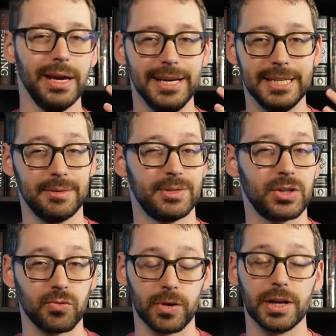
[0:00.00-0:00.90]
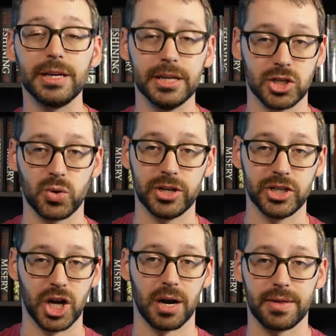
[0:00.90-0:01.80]
He seems to really enjoy
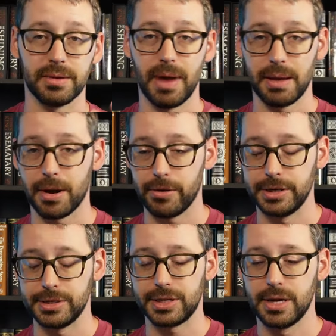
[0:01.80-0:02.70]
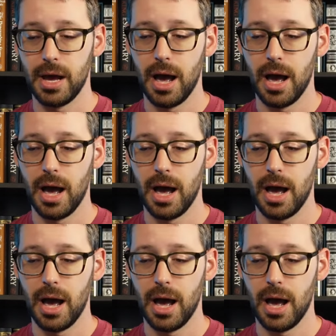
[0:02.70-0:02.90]
Jonathan Mayberry's